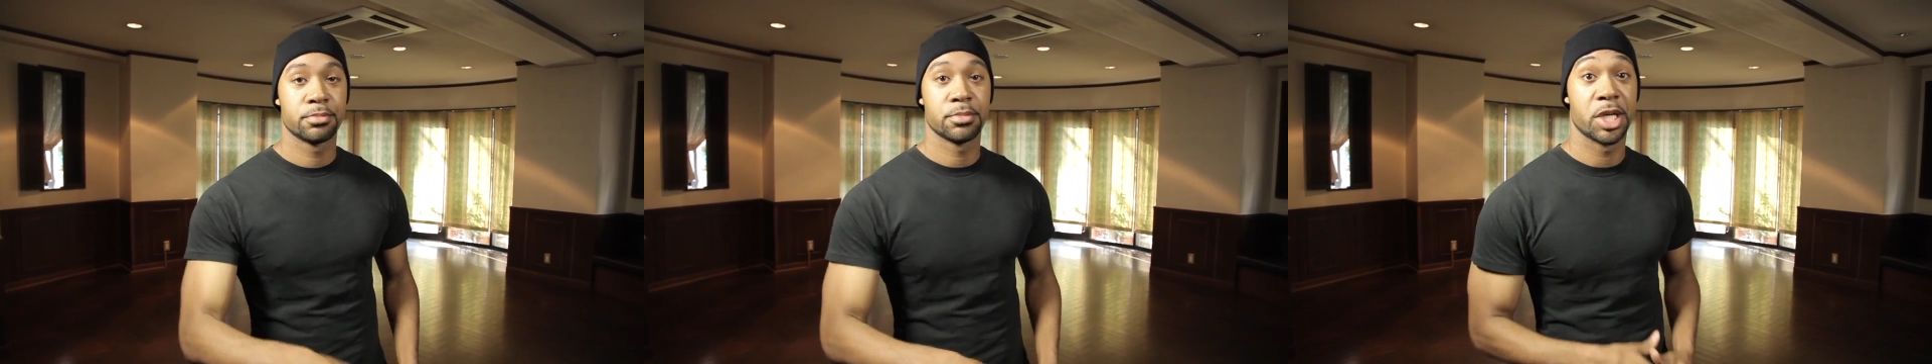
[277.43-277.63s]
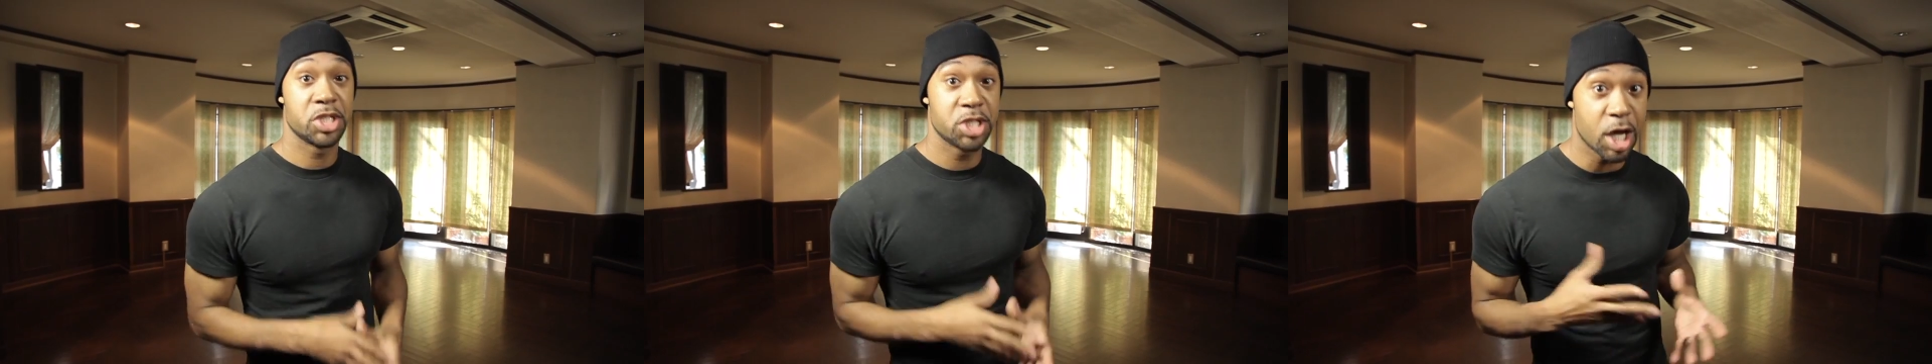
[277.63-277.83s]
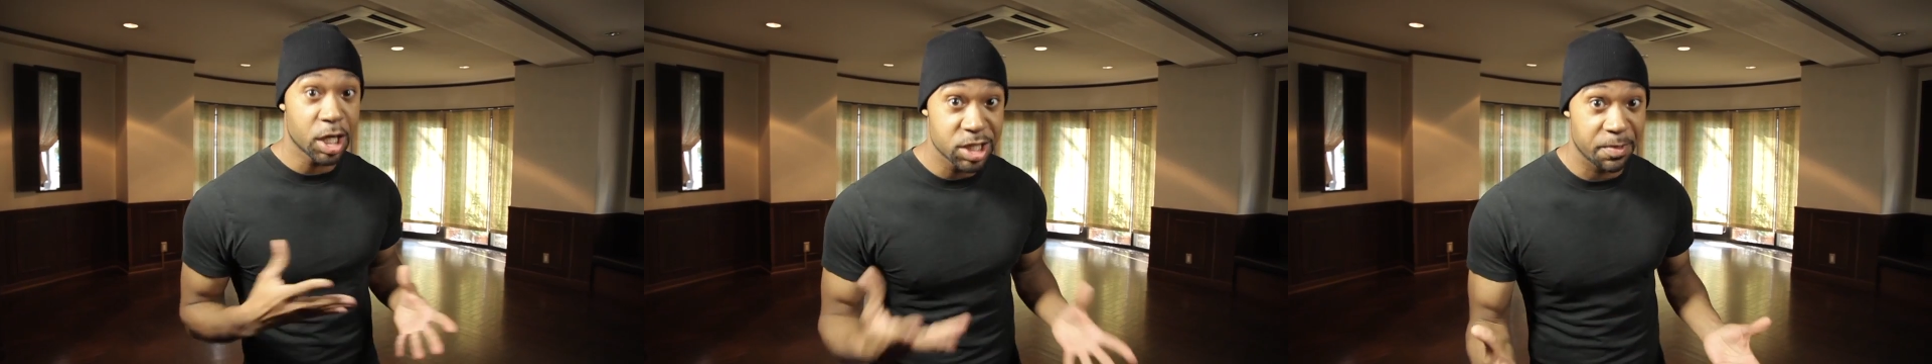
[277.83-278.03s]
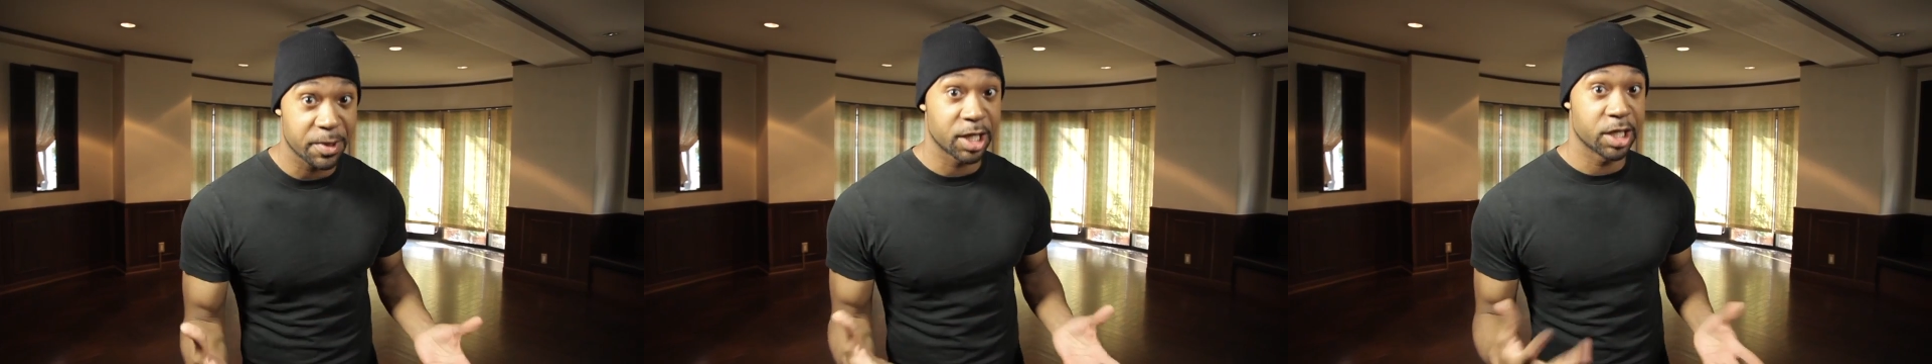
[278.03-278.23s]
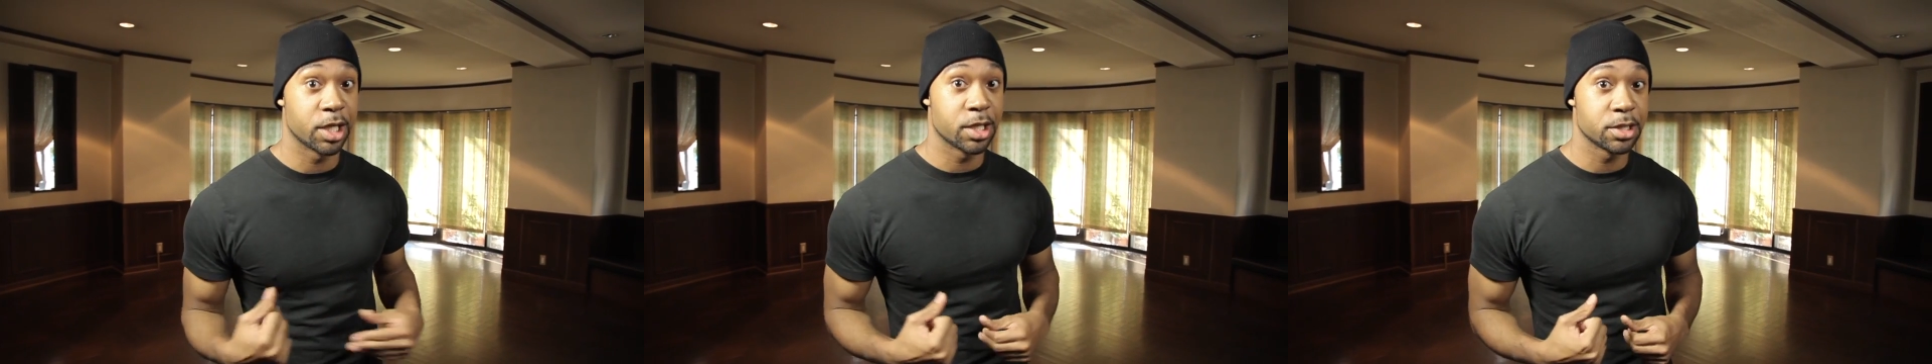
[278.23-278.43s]
As Chuck
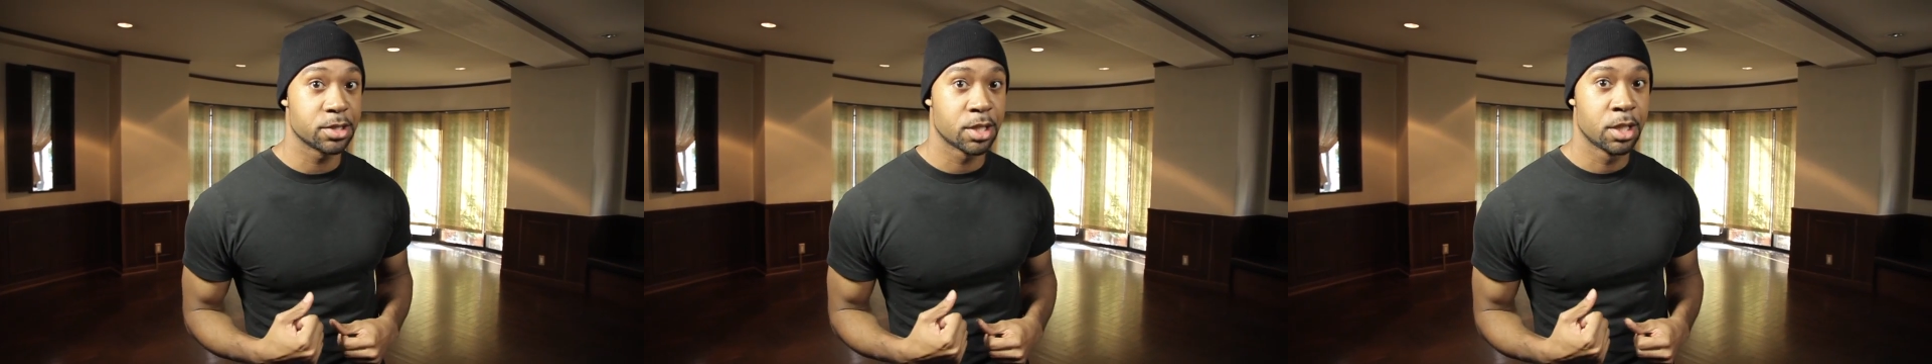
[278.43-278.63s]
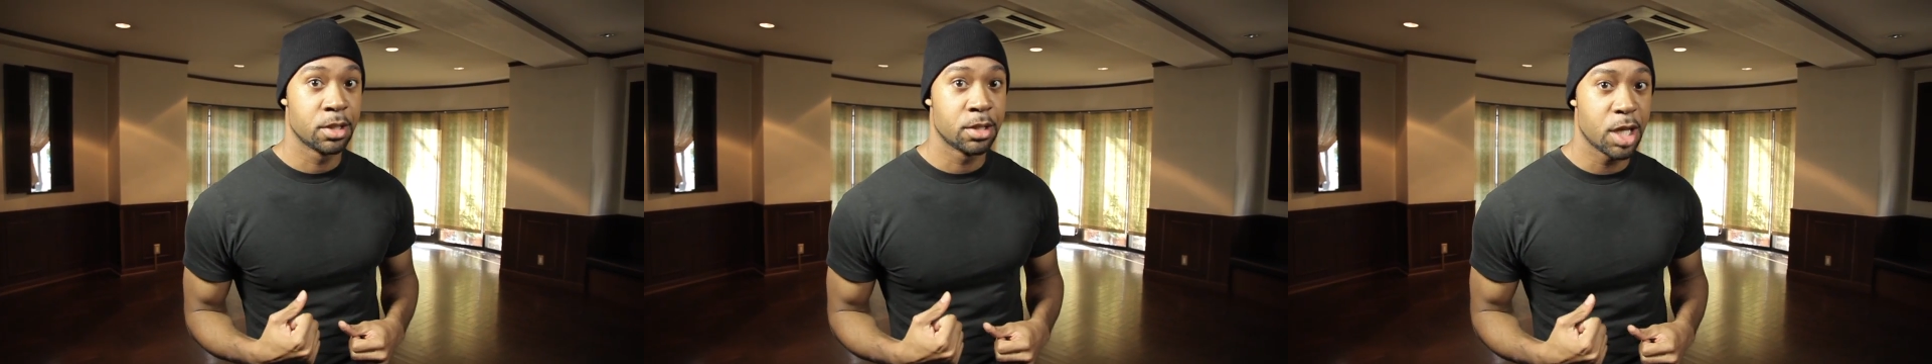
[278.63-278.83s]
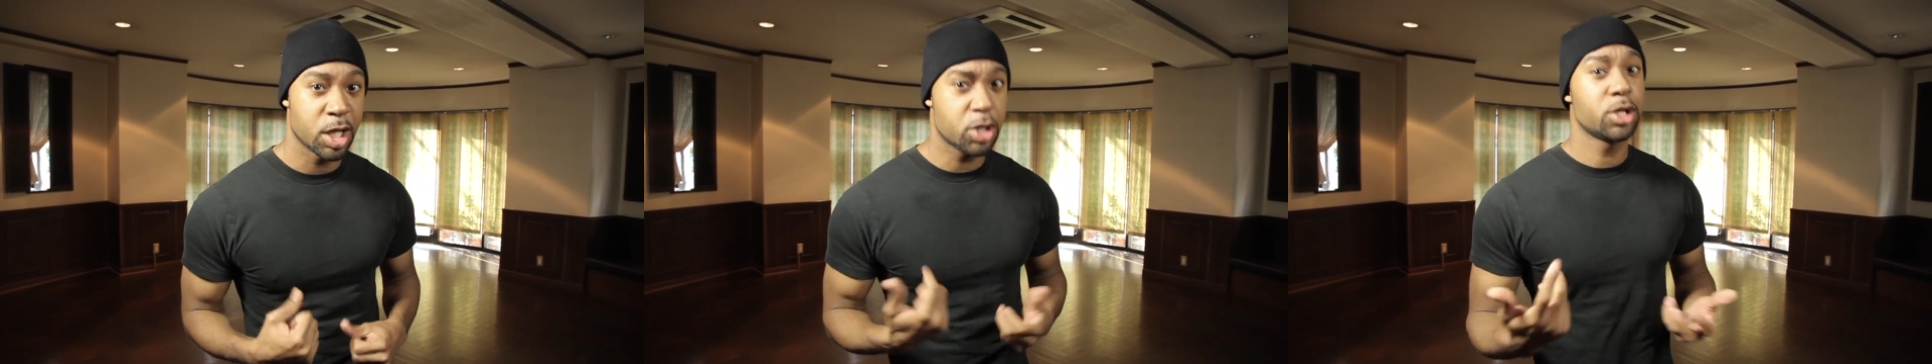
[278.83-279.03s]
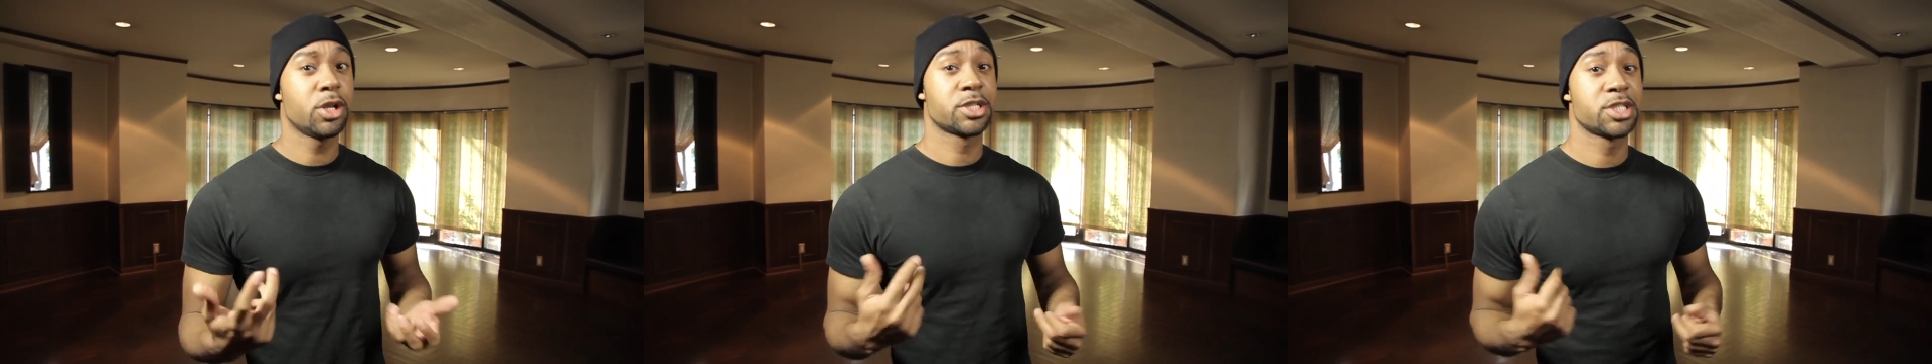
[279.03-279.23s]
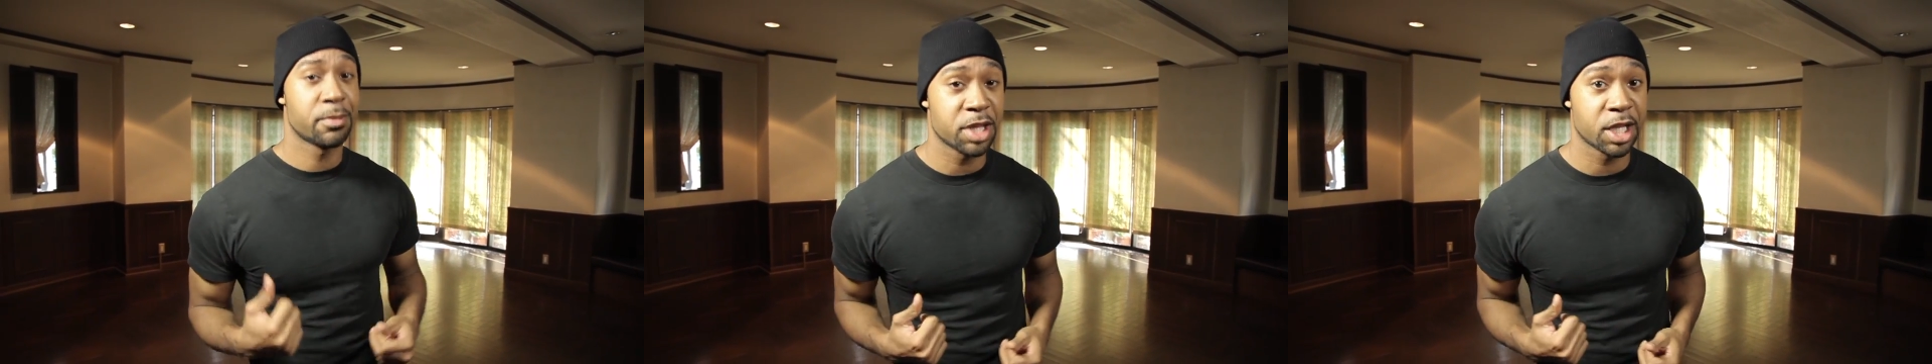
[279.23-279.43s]
typically does, it could
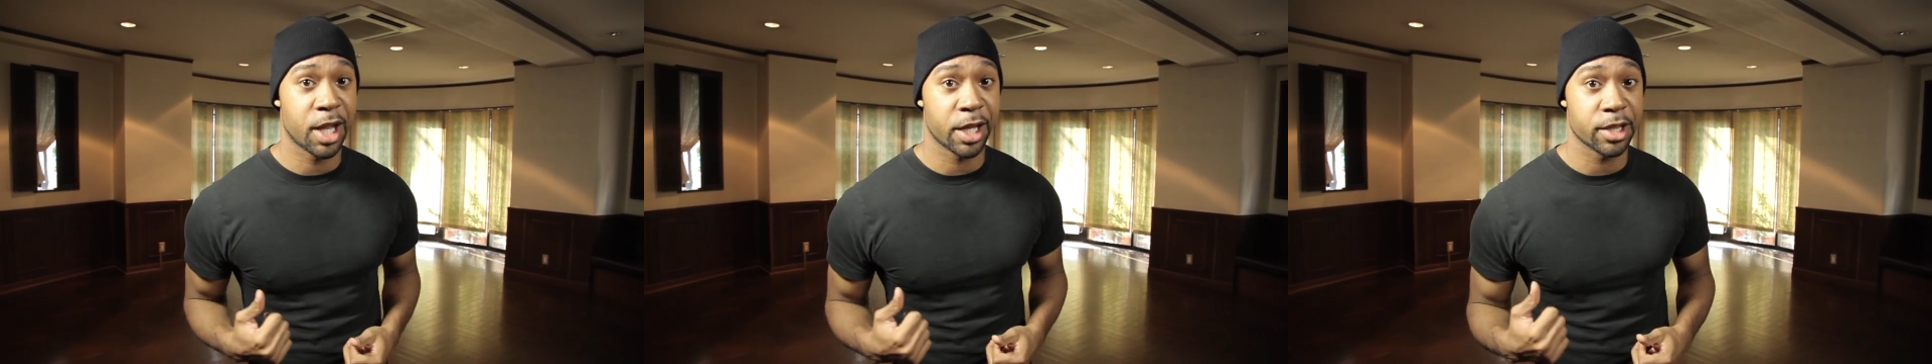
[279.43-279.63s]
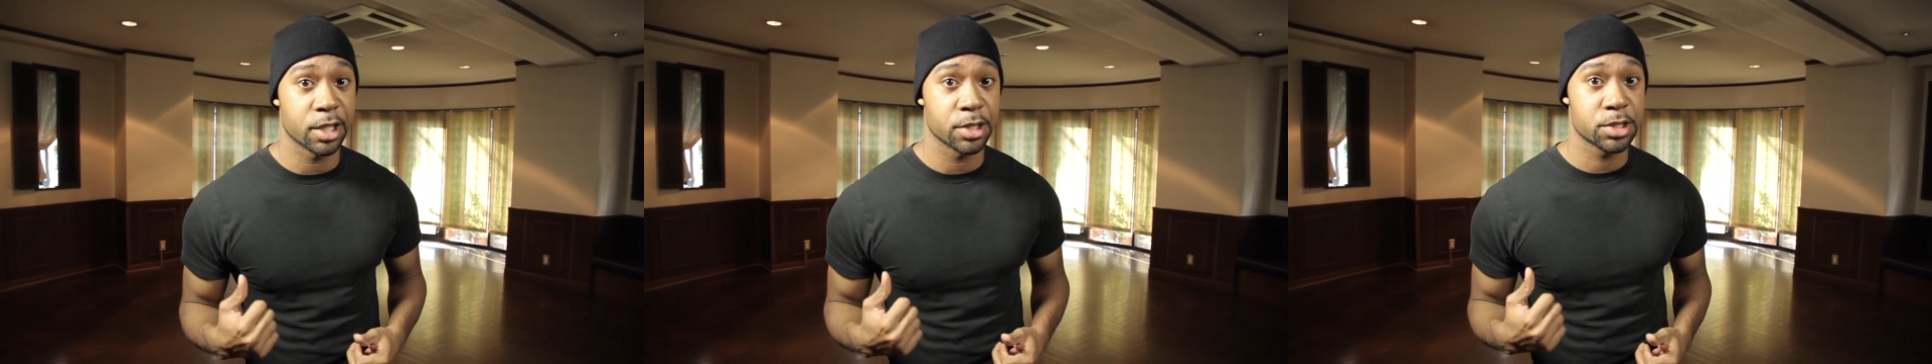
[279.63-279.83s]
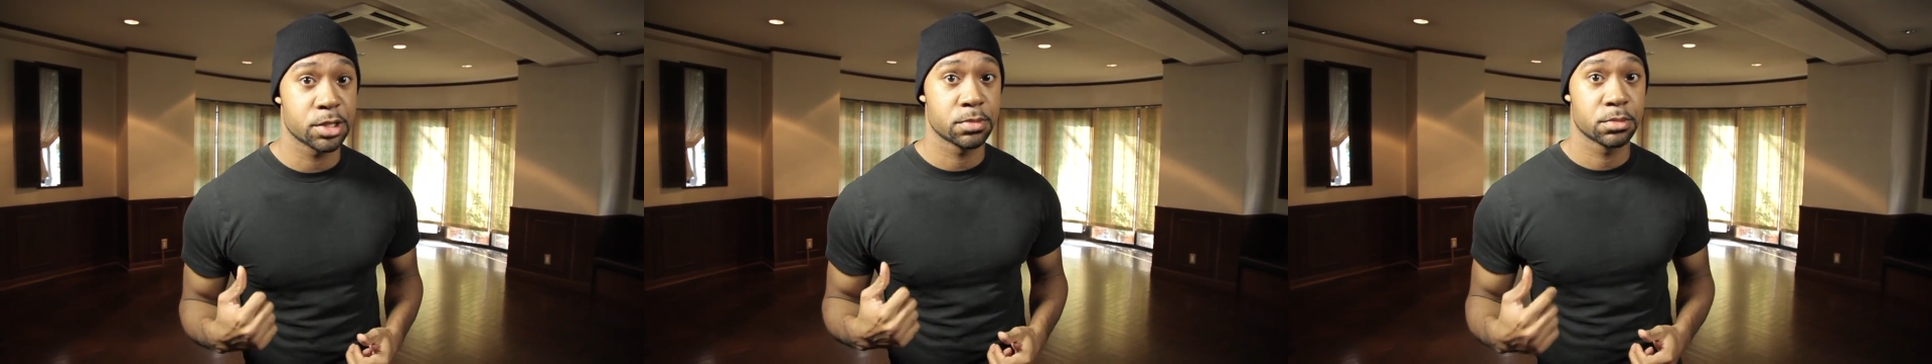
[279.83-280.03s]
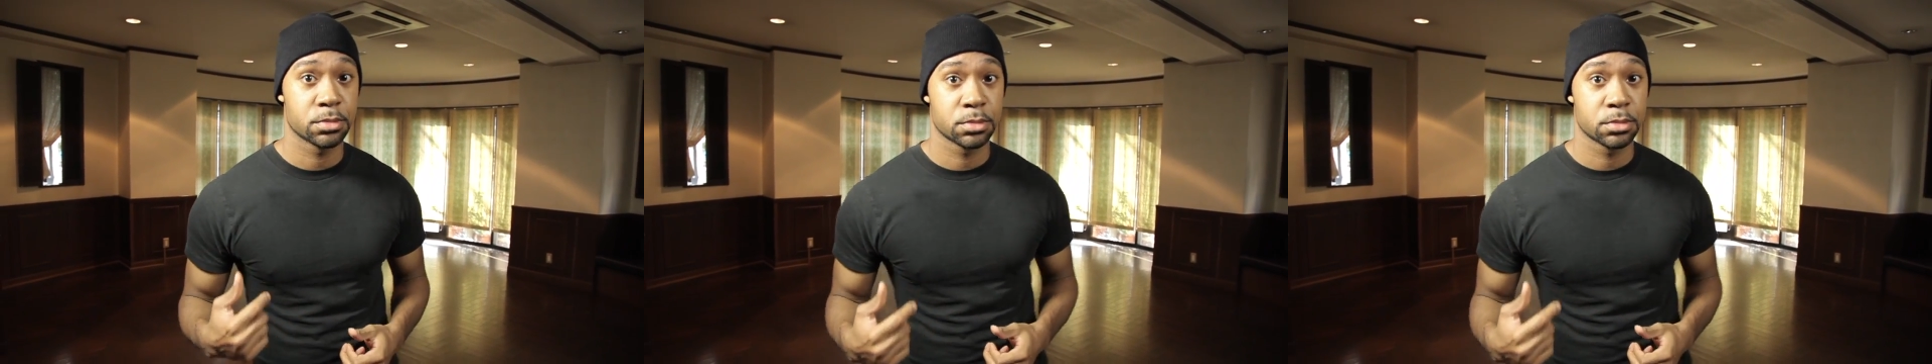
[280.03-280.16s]
look something like this.